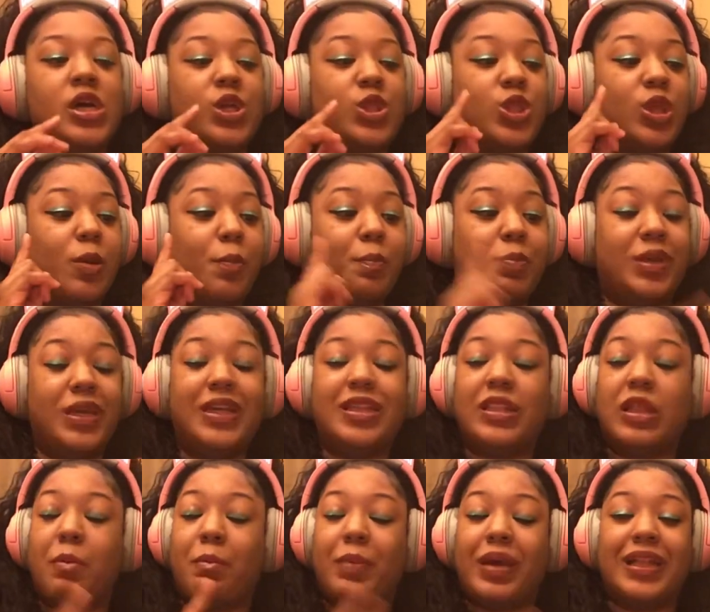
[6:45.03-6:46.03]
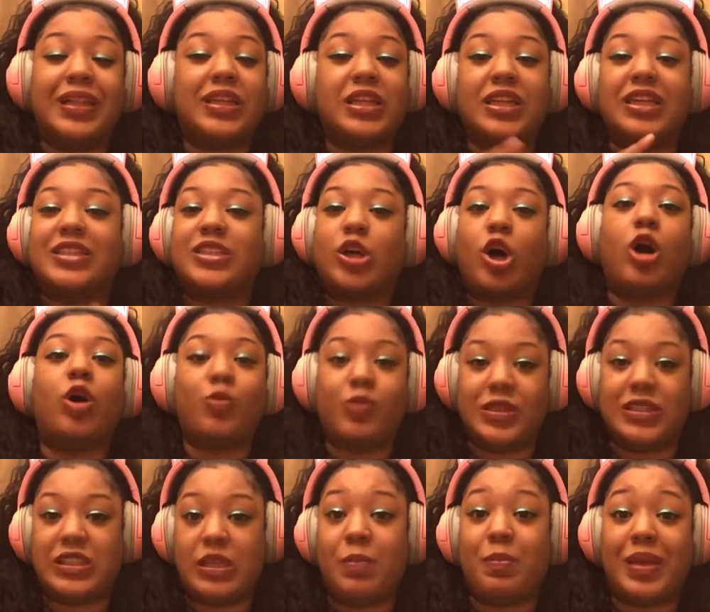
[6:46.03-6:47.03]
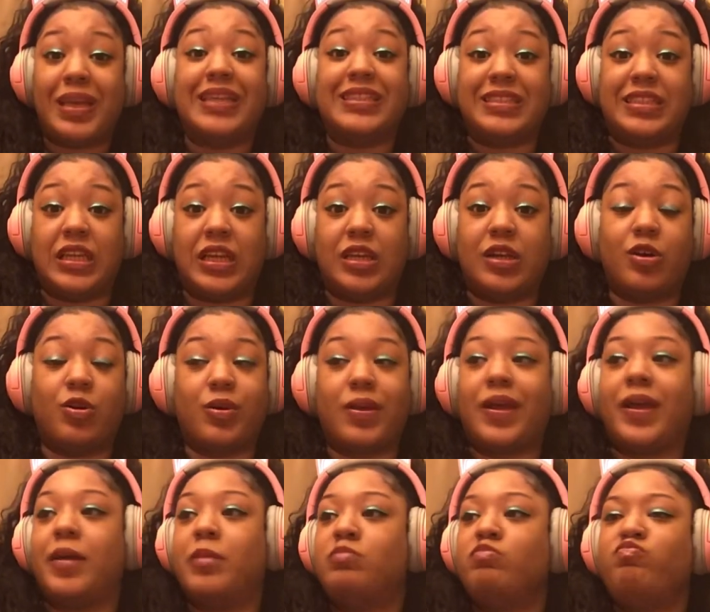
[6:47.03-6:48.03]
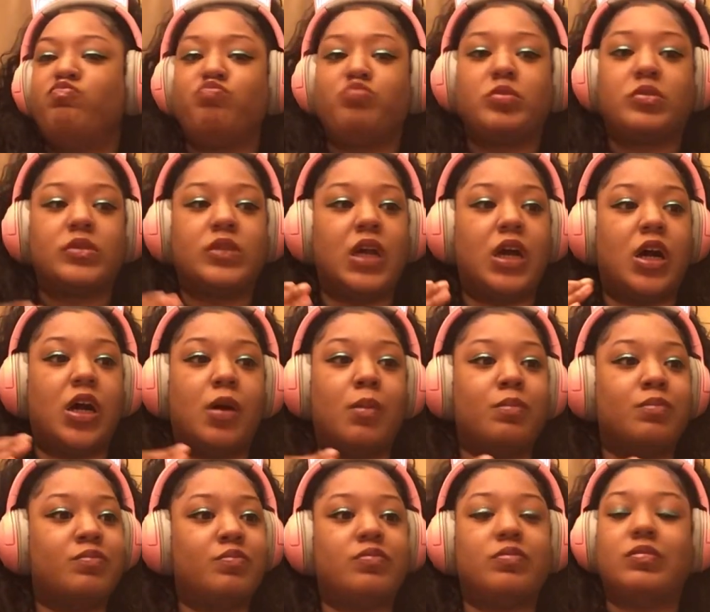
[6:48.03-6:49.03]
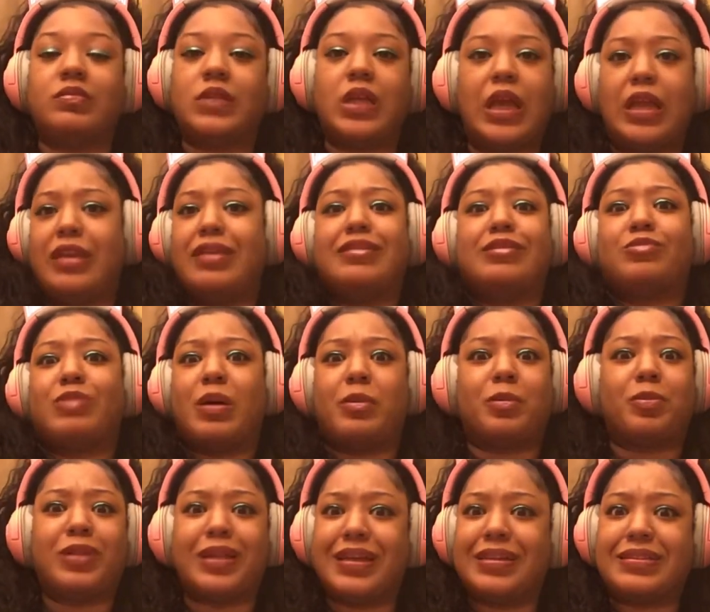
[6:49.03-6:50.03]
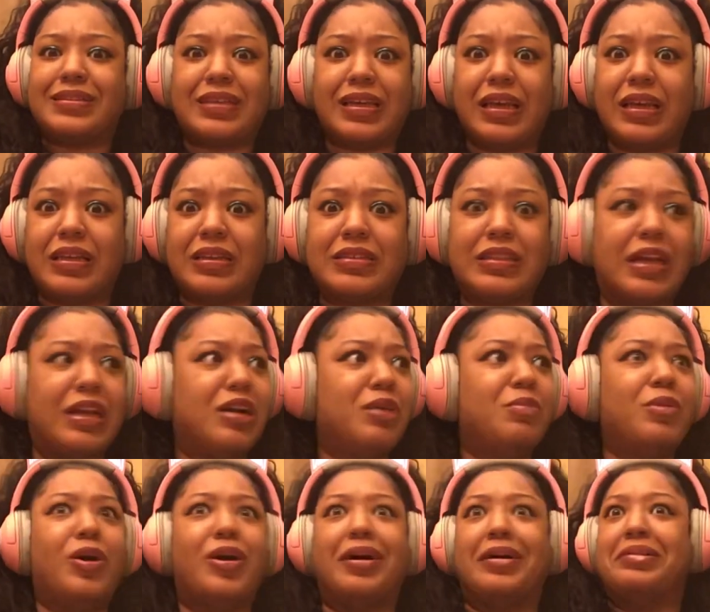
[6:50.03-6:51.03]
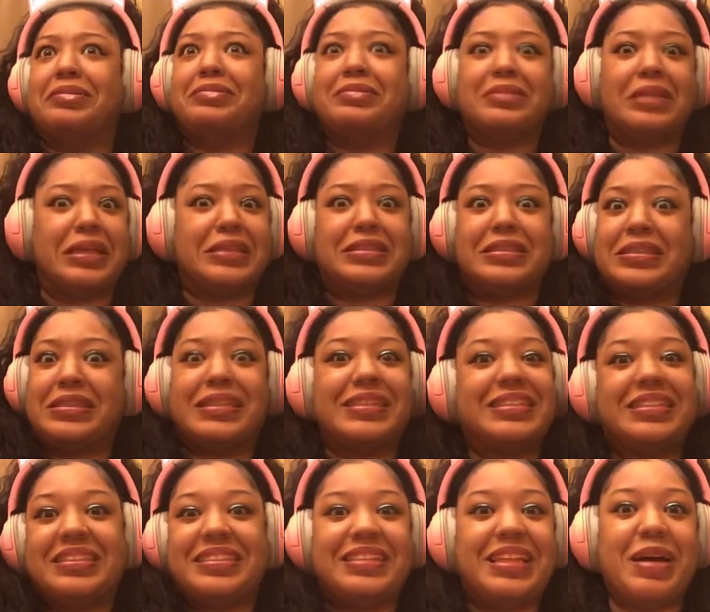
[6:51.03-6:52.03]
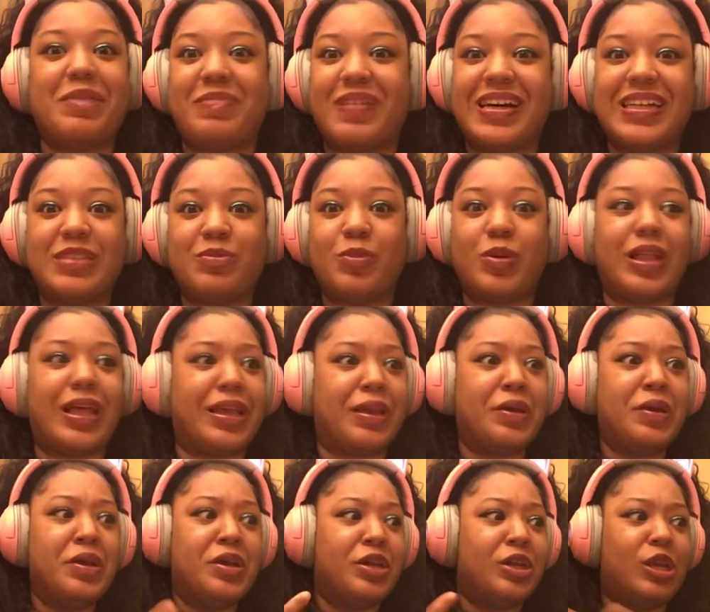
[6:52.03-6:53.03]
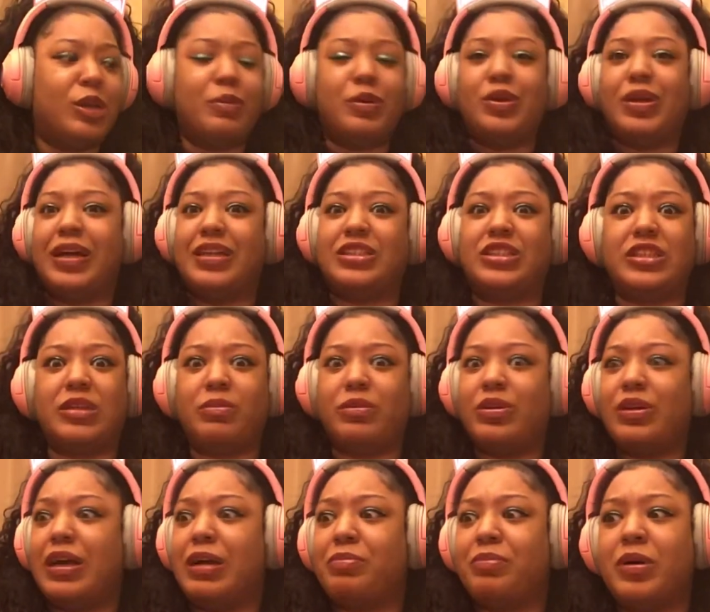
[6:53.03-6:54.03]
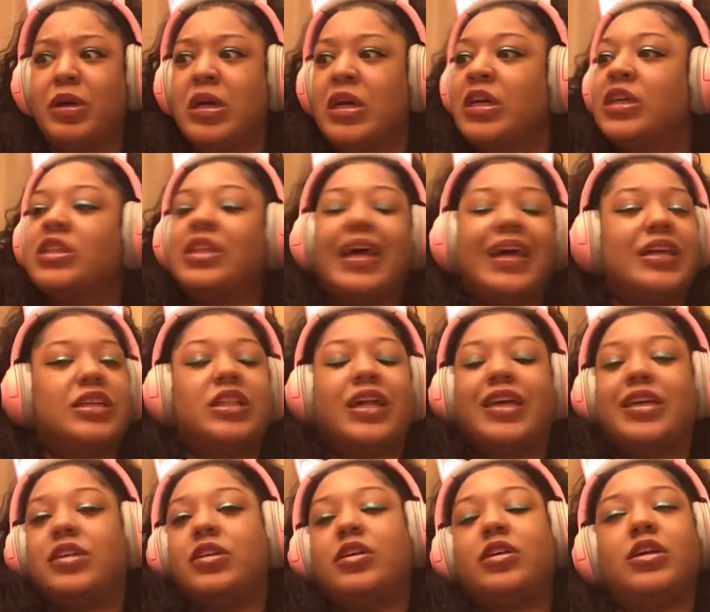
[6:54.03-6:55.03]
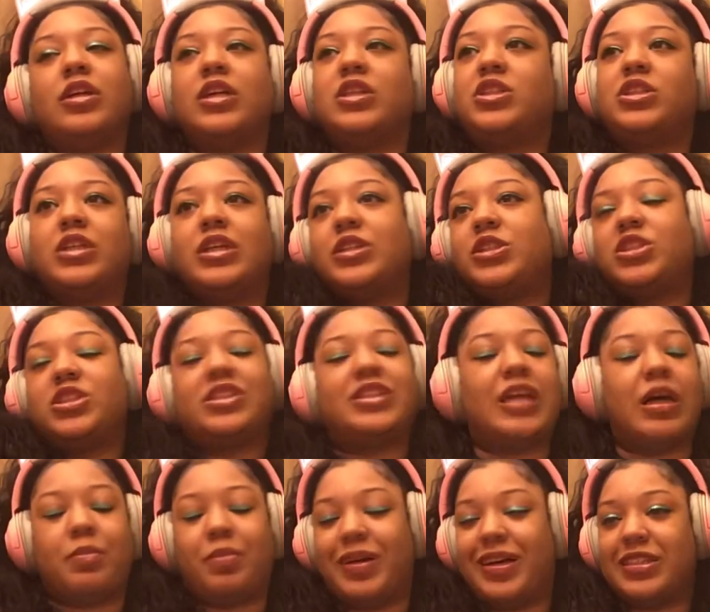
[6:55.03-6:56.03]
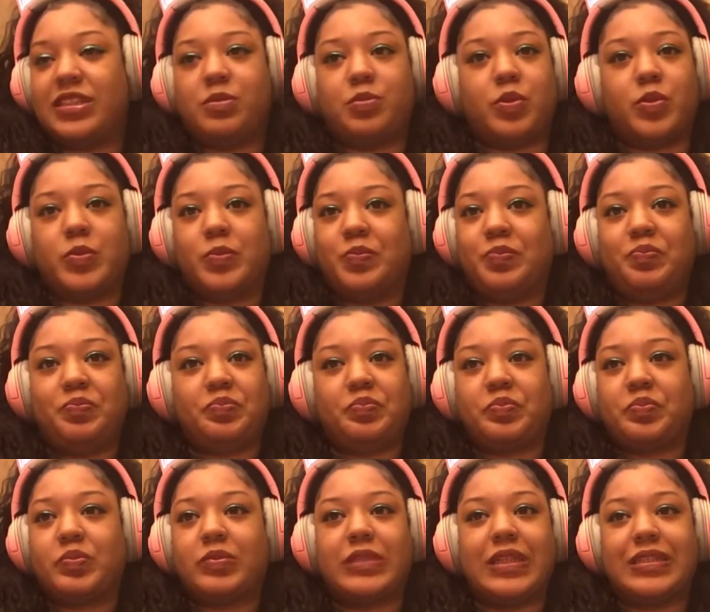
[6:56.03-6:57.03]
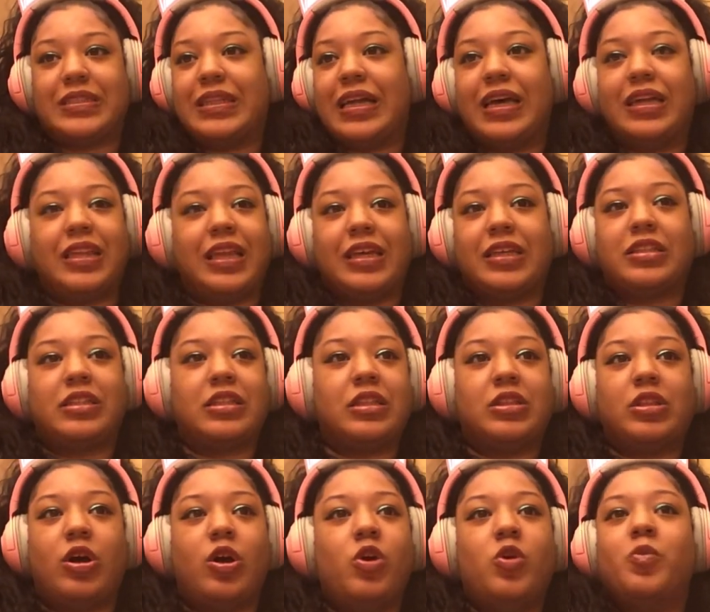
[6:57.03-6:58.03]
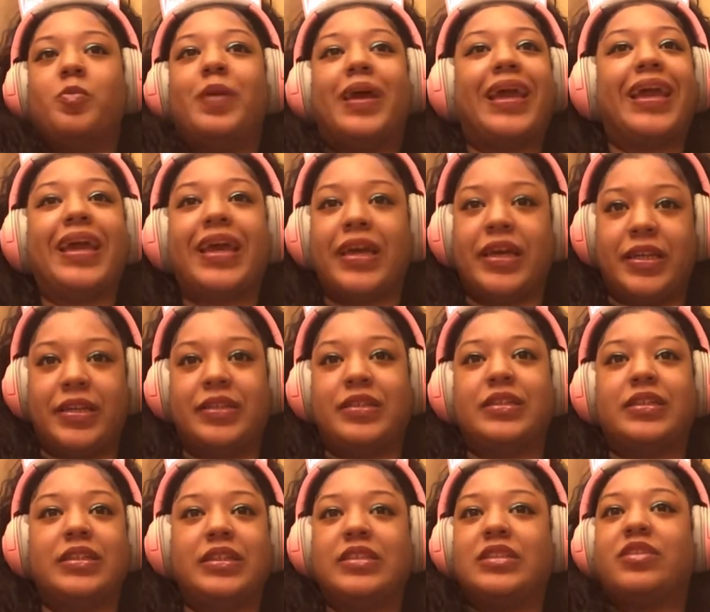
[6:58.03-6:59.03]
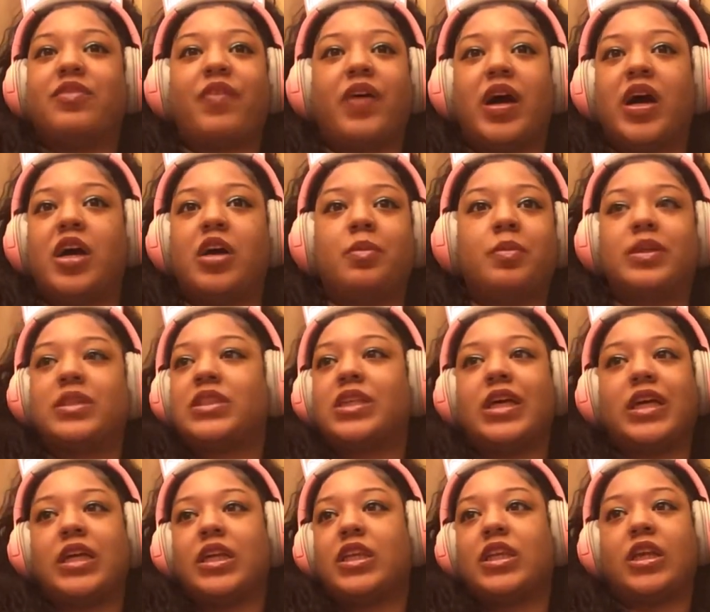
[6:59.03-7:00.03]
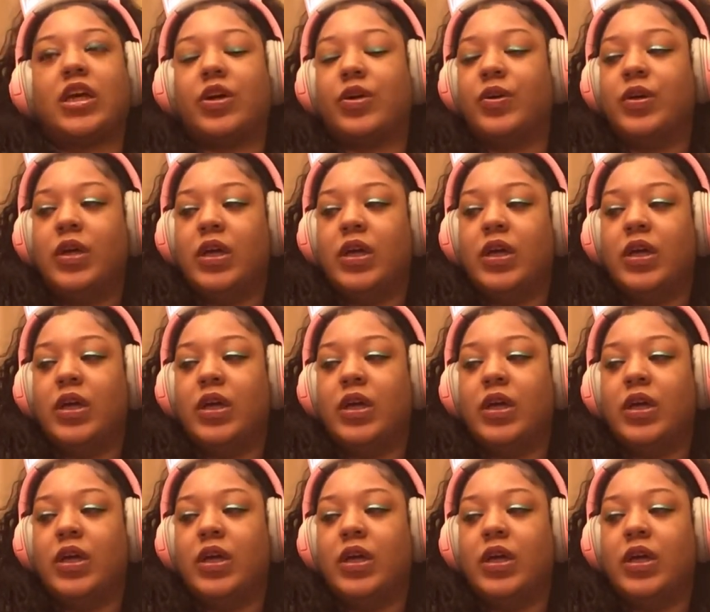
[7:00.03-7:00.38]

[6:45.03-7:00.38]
The beat, the melody is always amazing. Okay, um, and Robert Plant sings. Like, come on, this is is this not possible? Like, you know, what I mean, you got Jimmy, you got like like it's it's just not possible. It's not like the whole band is a vibe. It's like no,